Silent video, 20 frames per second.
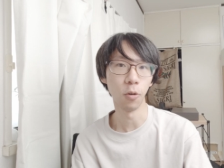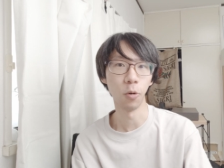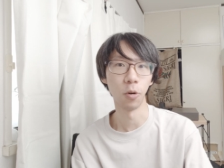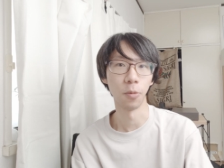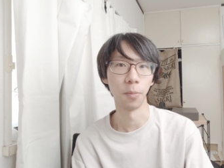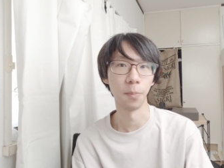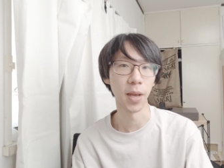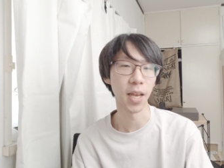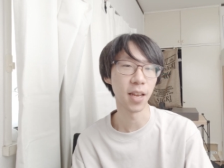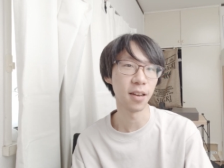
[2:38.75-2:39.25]
Or
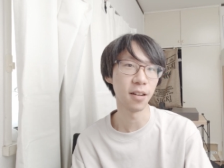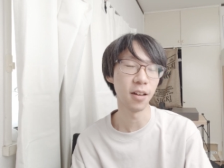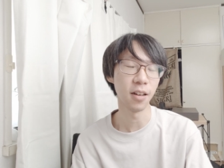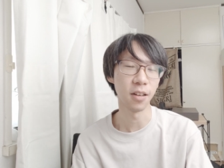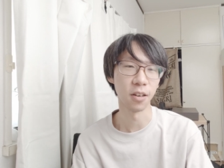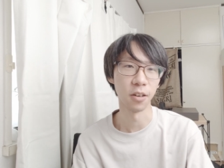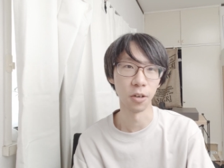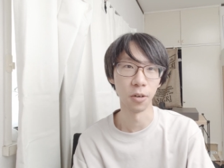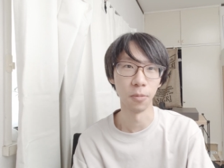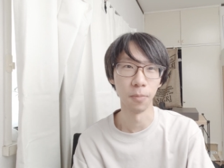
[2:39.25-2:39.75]
may
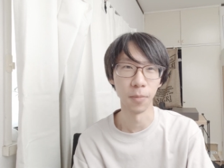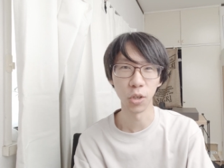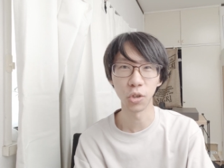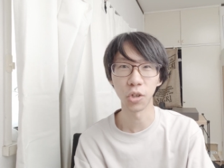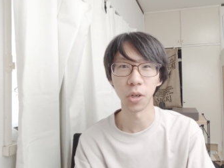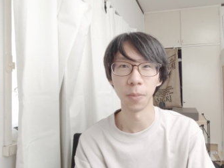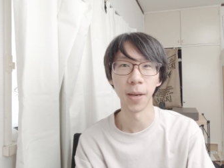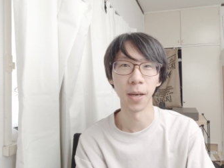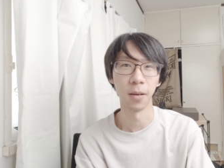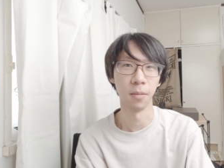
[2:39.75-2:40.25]
not know
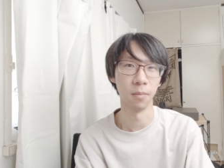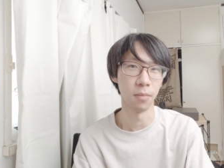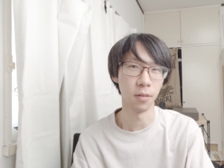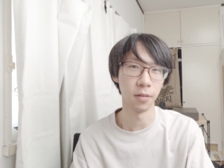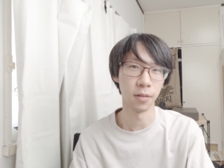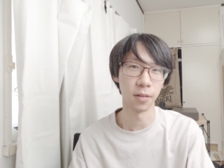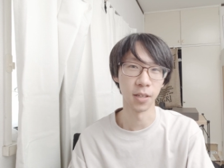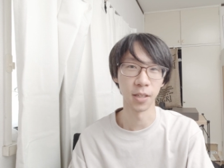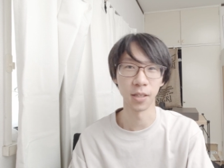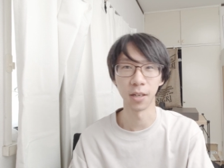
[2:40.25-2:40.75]
much about
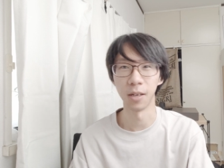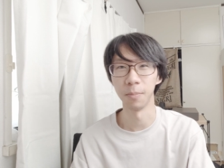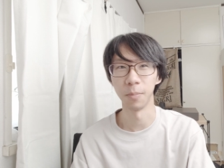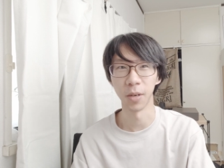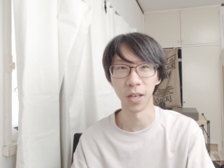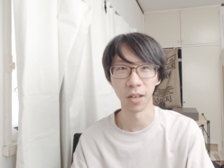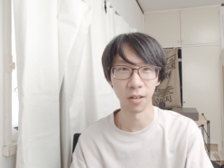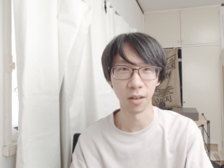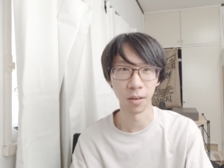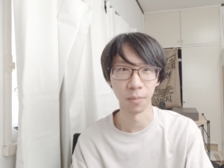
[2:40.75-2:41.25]
this
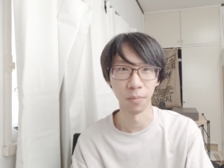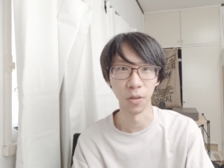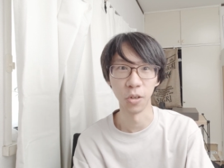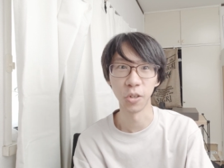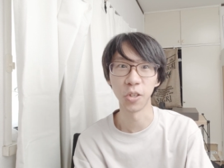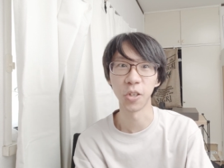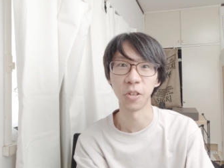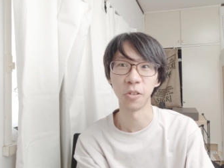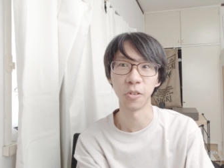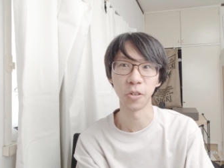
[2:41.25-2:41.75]
company called
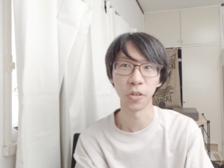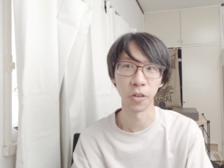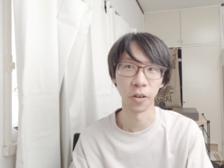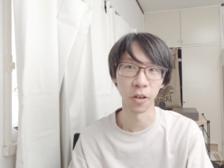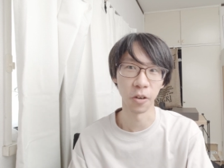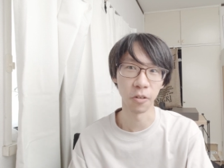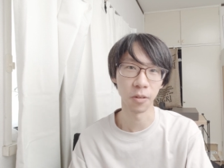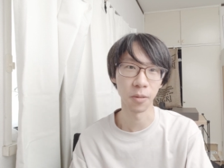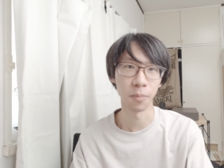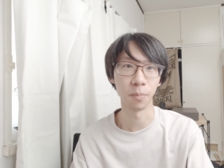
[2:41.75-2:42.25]

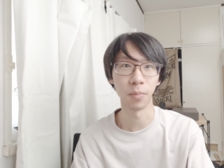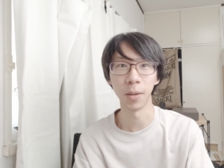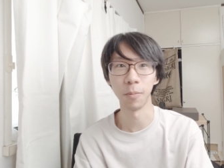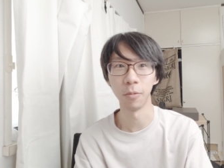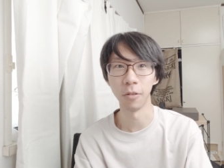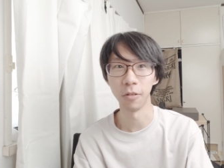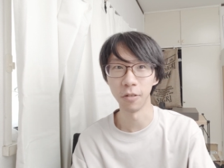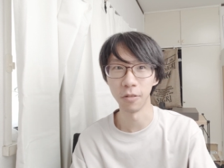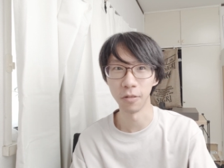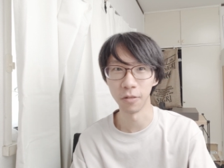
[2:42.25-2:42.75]
Muji.
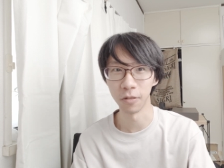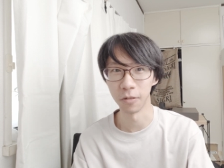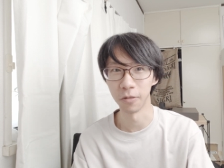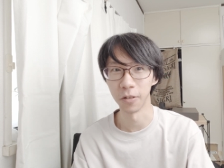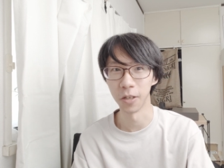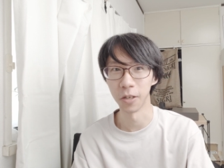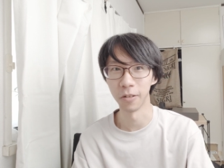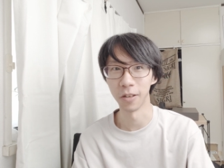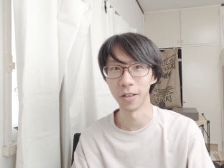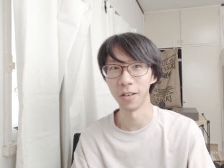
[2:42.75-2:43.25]
People who
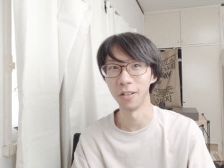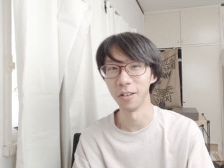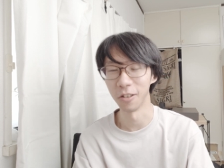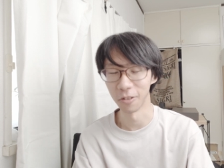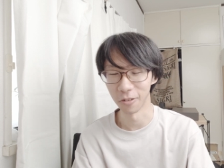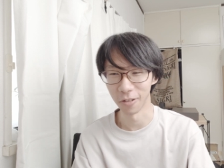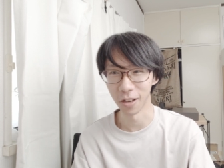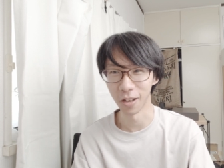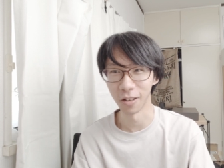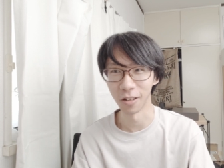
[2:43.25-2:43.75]
know it
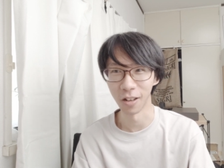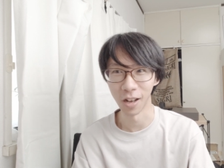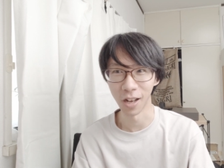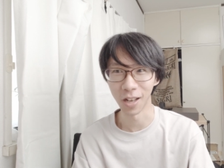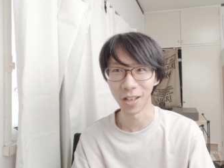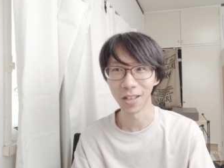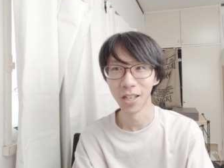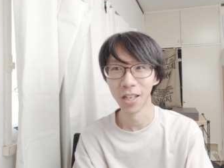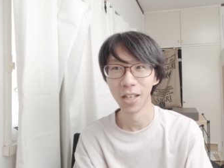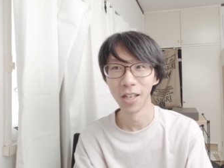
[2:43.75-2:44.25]
a
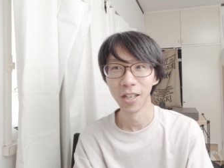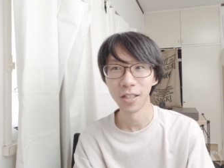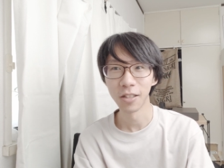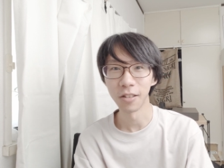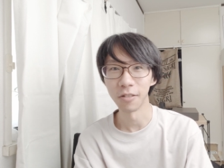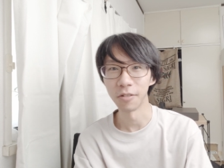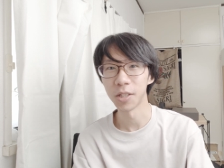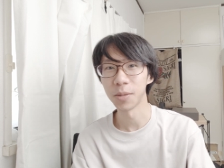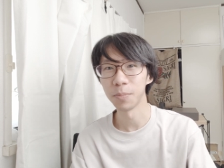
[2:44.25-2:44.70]
lot, so